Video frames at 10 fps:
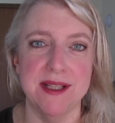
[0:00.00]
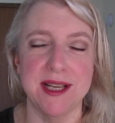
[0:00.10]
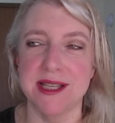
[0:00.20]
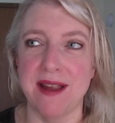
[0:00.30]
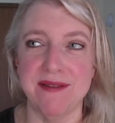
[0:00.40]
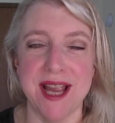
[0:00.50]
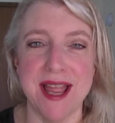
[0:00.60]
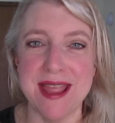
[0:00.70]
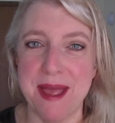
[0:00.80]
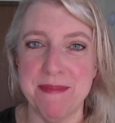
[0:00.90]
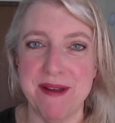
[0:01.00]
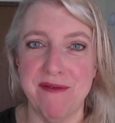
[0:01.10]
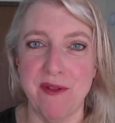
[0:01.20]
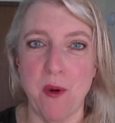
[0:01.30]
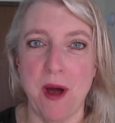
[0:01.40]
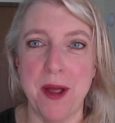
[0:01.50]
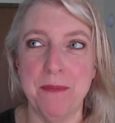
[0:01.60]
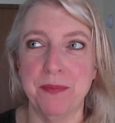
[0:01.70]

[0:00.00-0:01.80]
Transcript: because I've done that before